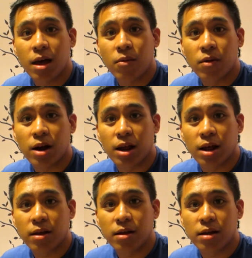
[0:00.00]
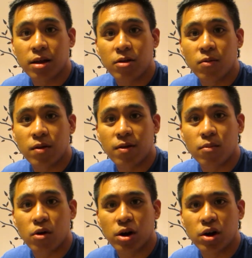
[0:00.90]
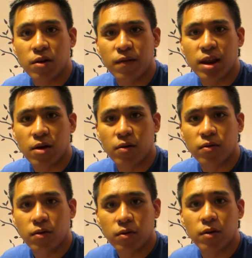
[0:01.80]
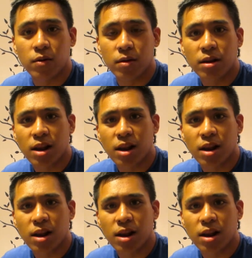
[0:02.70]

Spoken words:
We're gonna get you with some more good videos soon.